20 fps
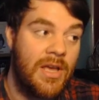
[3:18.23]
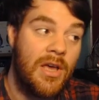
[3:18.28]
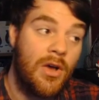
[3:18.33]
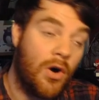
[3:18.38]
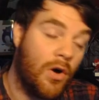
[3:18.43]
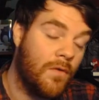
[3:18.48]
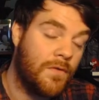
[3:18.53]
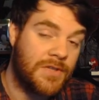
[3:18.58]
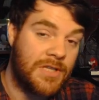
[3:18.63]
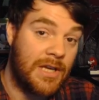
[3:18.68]

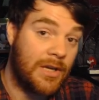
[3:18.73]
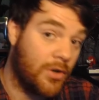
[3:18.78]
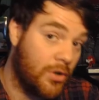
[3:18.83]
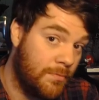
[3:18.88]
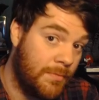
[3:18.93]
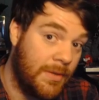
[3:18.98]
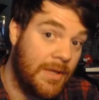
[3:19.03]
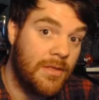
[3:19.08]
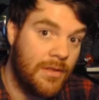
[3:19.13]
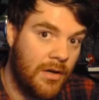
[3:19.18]
Obviously it
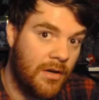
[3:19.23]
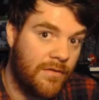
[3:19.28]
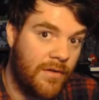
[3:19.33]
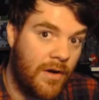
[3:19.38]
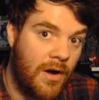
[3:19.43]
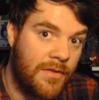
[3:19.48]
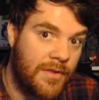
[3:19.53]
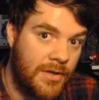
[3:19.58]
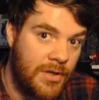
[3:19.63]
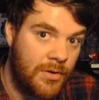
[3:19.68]
could be the
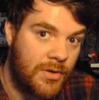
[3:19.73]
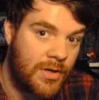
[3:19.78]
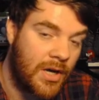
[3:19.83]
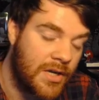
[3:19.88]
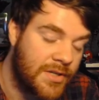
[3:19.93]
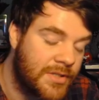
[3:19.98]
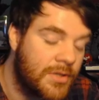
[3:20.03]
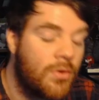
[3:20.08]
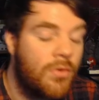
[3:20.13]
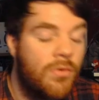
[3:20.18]
Leviathan you
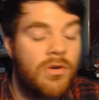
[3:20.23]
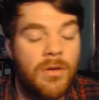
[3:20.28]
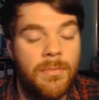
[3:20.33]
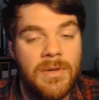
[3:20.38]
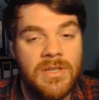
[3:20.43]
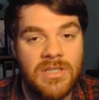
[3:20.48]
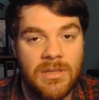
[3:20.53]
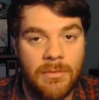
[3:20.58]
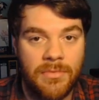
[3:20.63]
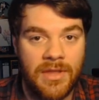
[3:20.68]
cast, or it could
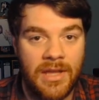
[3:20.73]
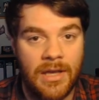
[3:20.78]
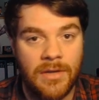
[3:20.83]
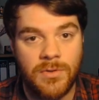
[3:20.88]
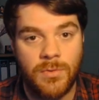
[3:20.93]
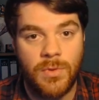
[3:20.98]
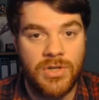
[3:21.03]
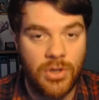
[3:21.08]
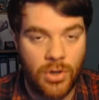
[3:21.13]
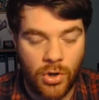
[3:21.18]
be something
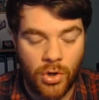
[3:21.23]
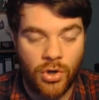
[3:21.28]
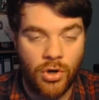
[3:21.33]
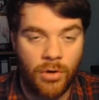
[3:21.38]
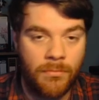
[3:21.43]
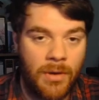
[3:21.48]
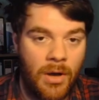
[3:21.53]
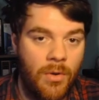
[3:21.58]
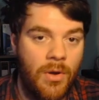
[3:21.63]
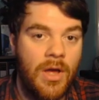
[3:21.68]
else which you could
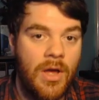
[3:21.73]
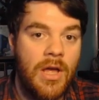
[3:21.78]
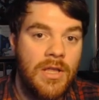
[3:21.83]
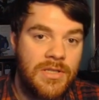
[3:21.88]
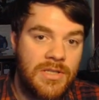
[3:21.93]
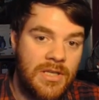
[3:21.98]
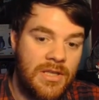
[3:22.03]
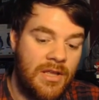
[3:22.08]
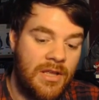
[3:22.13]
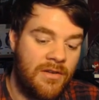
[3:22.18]
combo
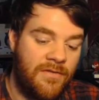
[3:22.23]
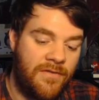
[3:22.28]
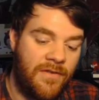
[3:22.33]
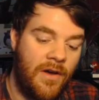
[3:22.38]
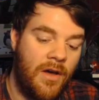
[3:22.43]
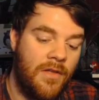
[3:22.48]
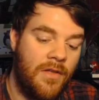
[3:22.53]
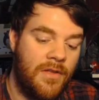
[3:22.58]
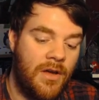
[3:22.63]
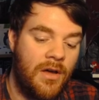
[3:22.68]
to then
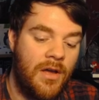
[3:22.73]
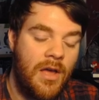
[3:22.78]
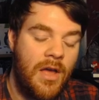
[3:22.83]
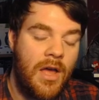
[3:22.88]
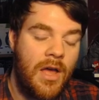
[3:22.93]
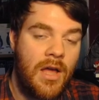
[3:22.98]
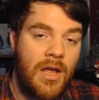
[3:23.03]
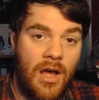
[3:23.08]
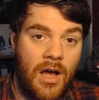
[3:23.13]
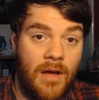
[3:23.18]
further
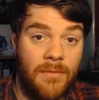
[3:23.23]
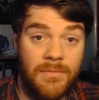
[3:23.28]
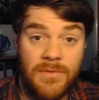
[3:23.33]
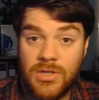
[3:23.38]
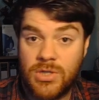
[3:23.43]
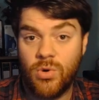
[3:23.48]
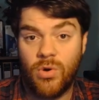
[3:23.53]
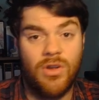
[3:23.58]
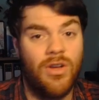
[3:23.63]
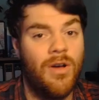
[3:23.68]

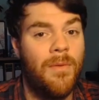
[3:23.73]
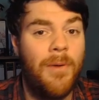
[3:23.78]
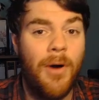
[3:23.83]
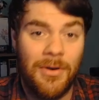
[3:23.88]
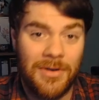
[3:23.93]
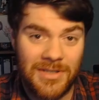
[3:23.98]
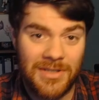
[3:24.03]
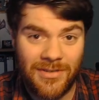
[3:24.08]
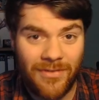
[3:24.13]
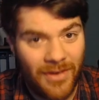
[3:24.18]
destroy your
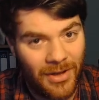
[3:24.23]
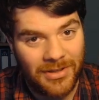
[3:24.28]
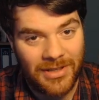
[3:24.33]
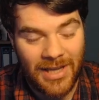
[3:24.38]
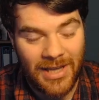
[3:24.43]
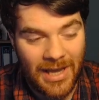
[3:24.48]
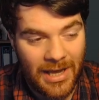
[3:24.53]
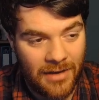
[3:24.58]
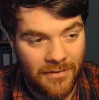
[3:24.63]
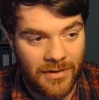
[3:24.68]
opponent's field
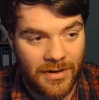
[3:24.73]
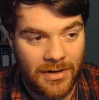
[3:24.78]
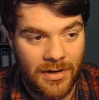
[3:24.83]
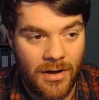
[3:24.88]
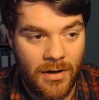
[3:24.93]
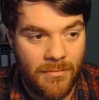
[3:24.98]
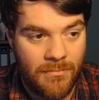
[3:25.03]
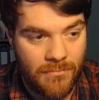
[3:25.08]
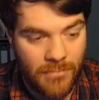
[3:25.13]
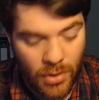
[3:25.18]
even
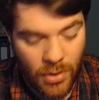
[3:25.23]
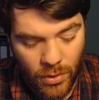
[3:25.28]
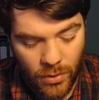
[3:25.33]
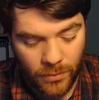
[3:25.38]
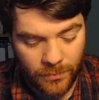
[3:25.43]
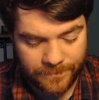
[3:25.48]
more.